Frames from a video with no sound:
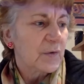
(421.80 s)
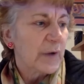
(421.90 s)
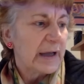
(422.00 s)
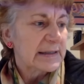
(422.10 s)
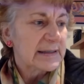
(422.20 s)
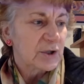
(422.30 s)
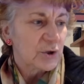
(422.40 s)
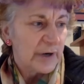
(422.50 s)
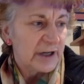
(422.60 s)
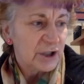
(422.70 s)
throughout its
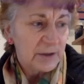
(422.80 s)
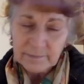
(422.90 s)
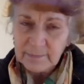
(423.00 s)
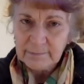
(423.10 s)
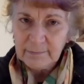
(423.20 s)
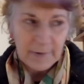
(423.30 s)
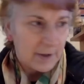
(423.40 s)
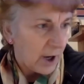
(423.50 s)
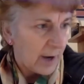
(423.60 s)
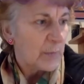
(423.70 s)
duration, and
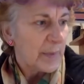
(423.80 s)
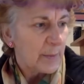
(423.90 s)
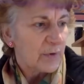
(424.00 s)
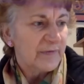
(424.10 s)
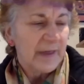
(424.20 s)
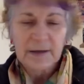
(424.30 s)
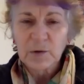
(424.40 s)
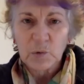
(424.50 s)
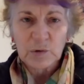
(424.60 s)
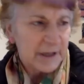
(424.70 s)
I'm a member of that
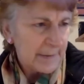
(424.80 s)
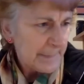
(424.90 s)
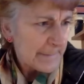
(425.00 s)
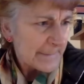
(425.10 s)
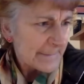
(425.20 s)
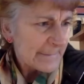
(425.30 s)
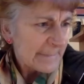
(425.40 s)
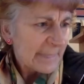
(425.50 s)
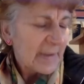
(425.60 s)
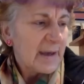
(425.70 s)
core team.
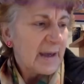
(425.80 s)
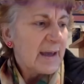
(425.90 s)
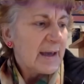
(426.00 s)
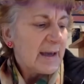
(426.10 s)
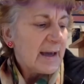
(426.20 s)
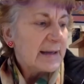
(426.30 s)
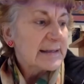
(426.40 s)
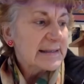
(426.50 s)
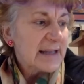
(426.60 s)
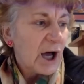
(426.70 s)
A
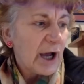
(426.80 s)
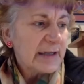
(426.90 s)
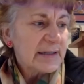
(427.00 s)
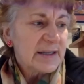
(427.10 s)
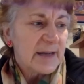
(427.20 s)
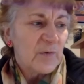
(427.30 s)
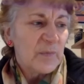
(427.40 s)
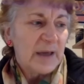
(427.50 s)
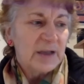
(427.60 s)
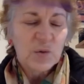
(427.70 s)
design team,
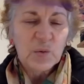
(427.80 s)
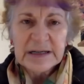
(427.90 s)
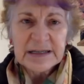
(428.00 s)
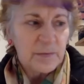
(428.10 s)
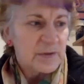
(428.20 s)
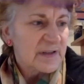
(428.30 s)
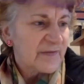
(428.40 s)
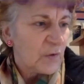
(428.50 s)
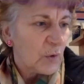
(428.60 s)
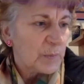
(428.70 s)
about 20, was
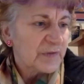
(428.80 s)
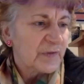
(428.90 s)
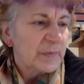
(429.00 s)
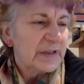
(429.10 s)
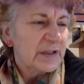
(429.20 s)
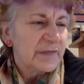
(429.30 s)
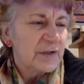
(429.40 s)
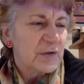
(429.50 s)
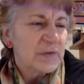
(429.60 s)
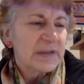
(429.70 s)
formed from
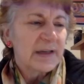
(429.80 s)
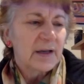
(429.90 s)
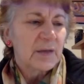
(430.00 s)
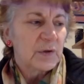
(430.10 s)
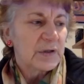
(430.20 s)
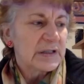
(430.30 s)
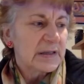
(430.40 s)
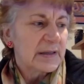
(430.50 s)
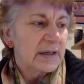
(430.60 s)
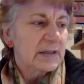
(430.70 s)
individuals in our
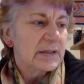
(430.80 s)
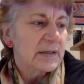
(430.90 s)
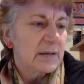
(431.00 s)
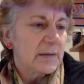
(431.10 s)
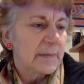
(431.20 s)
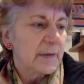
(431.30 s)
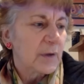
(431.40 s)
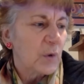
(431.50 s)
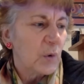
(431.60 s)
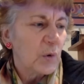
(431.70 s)
community that the
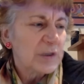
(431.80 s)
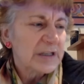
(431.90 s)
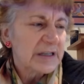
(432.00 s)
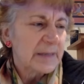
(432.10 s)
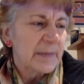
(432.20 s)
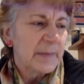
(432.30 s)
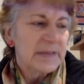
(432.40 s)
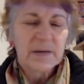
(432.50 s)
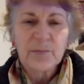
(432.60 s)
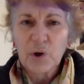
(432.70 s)
core team
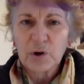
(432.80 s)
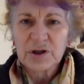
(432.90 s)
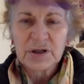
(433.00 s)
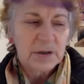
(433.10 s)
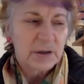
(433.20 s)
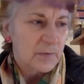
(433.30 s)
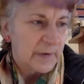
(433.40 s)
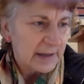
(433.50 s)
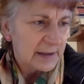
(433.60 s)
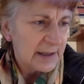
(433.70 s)
members approached
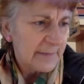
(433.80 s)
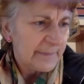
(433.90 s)
directly.